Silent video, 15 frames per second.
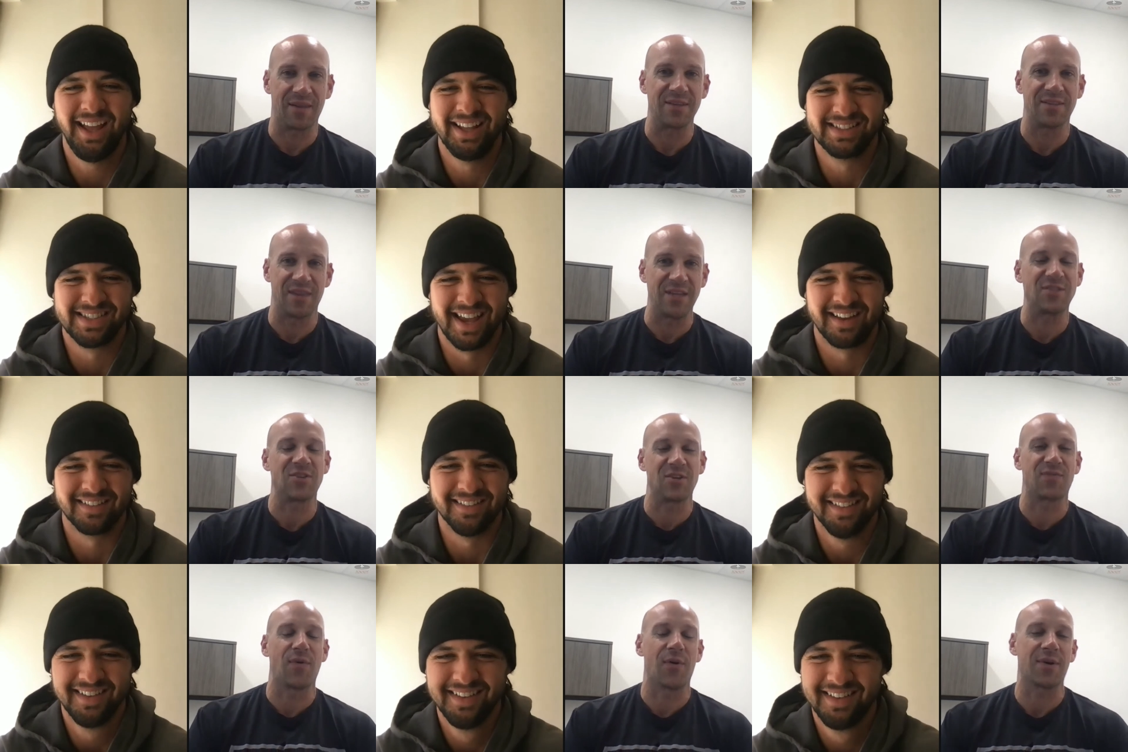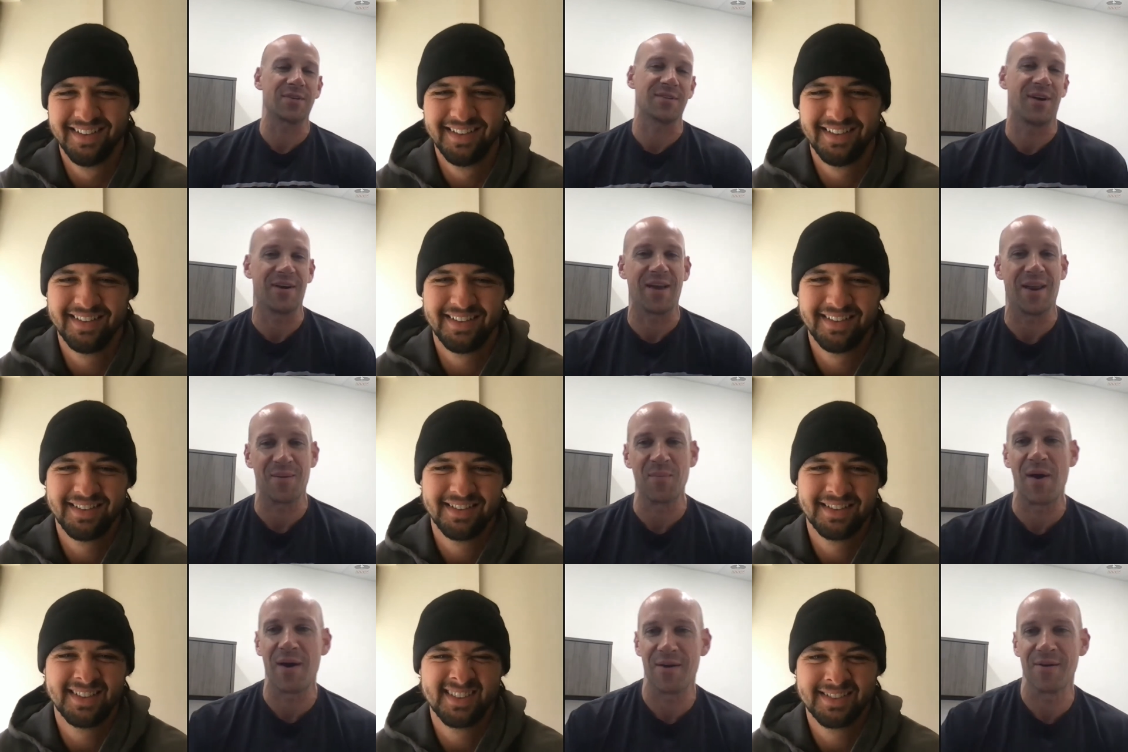Speaker 1: exactly. focus on
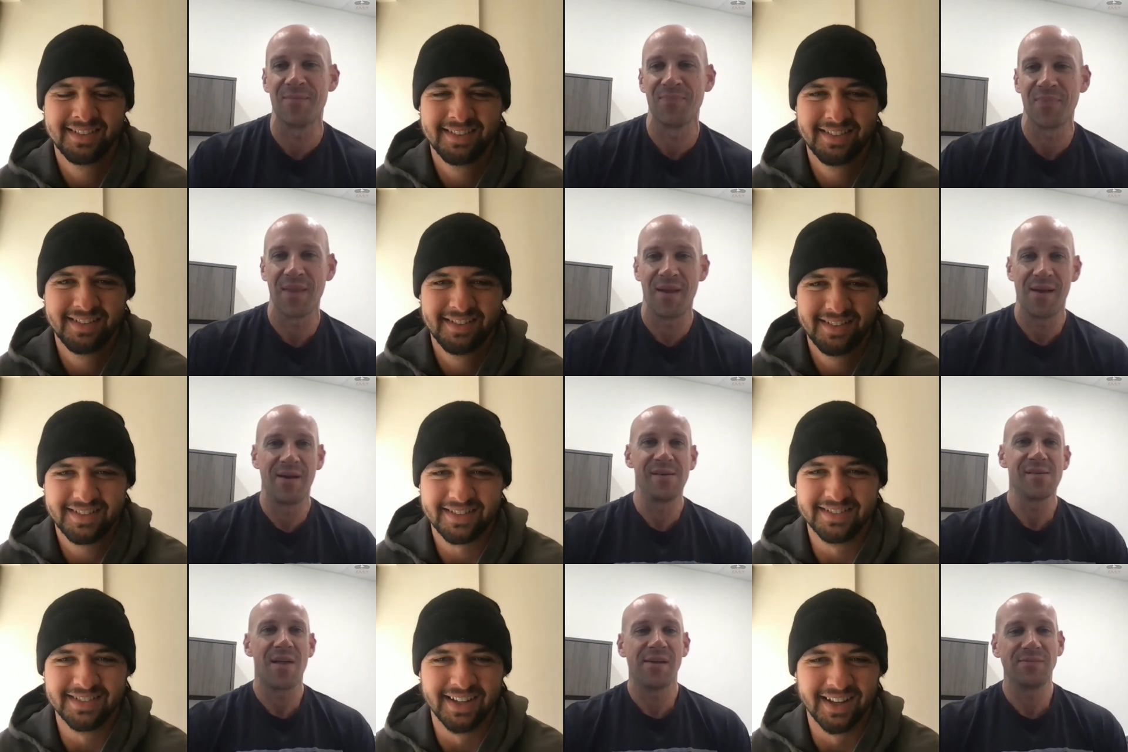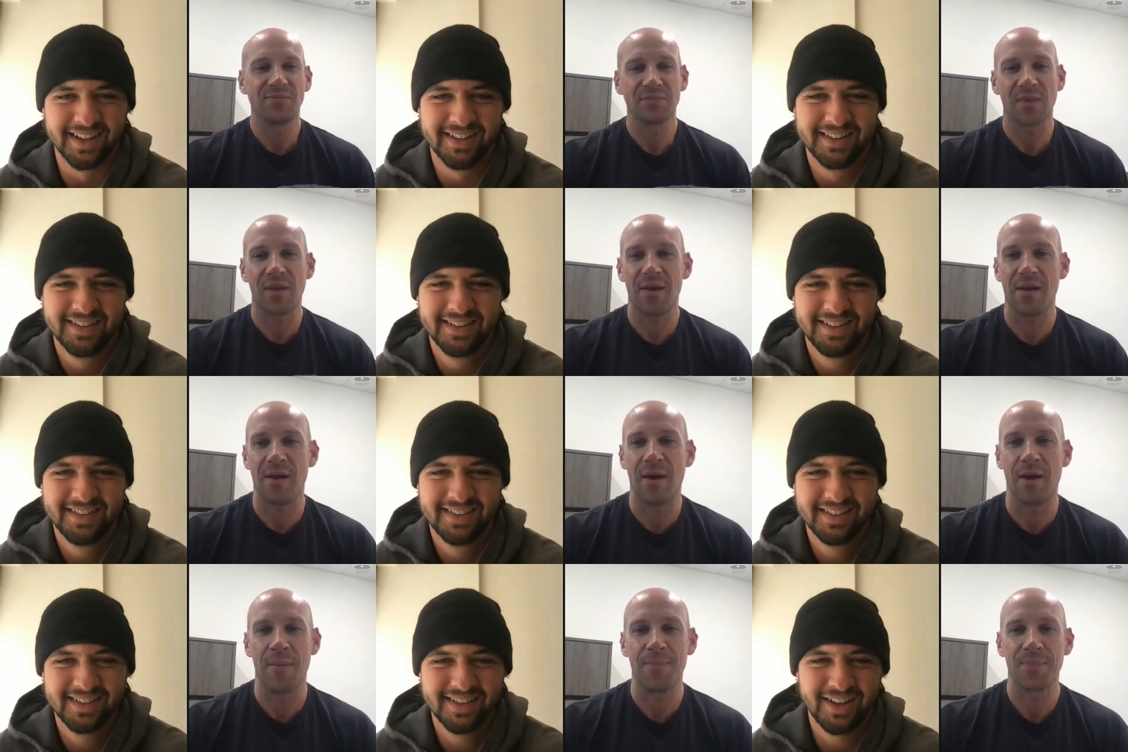getting better. Yeah
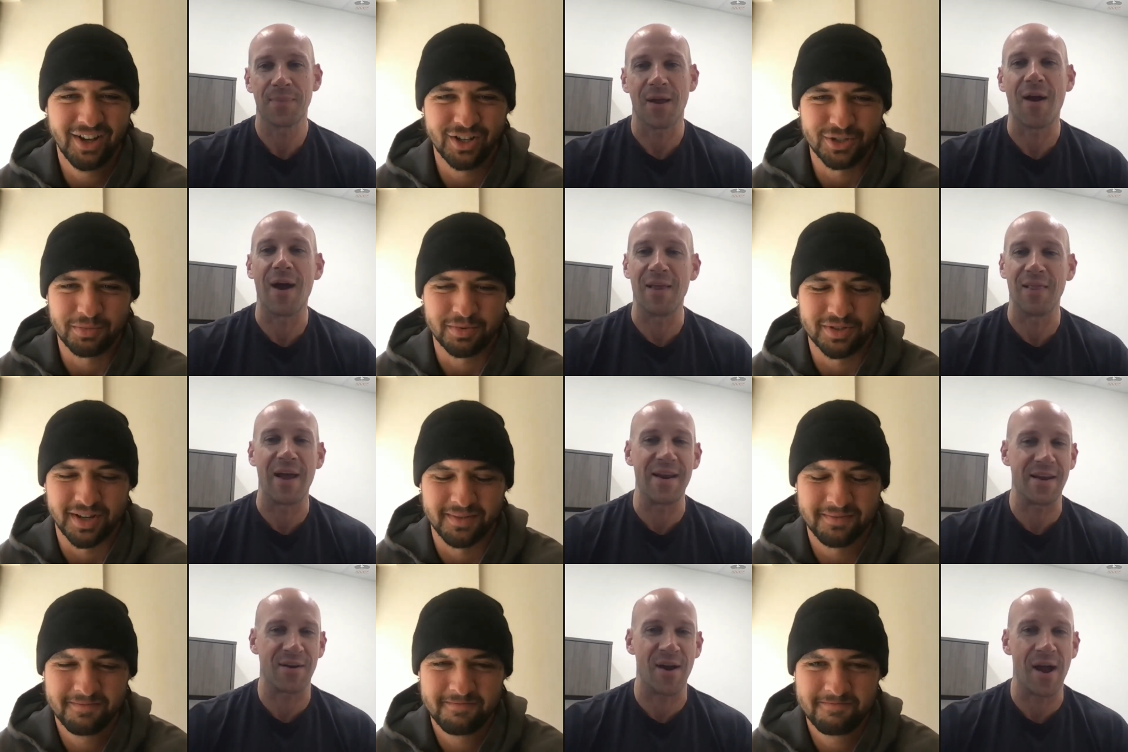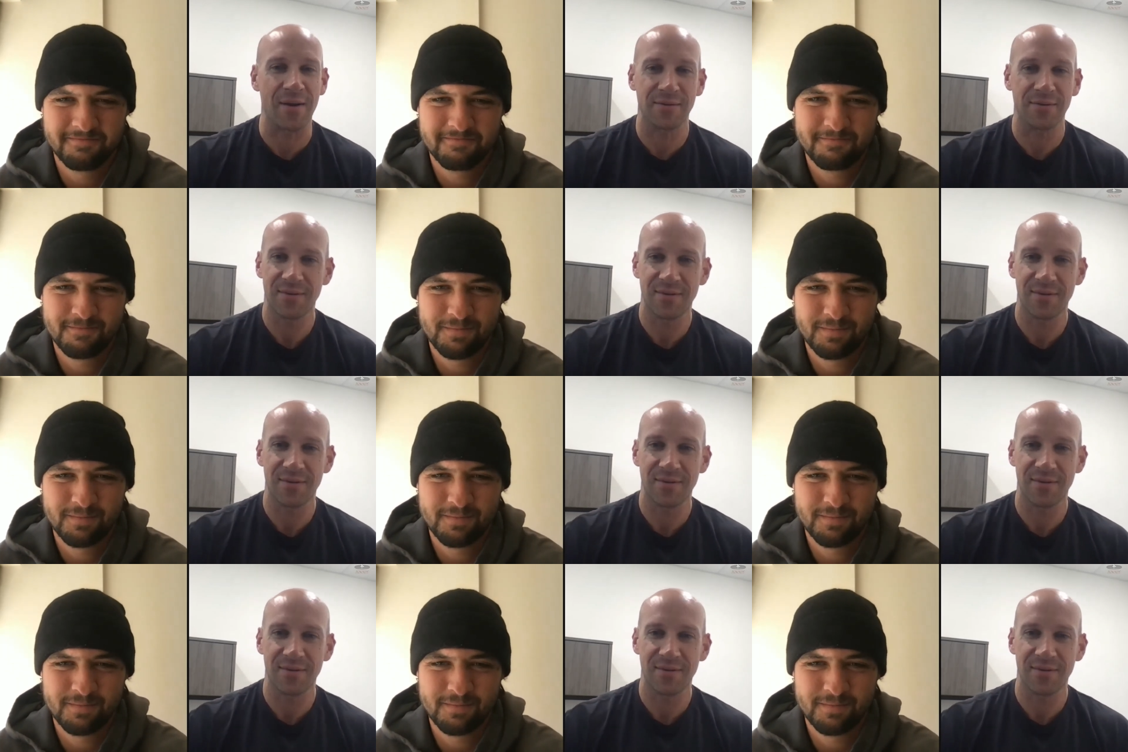all right, lightning round.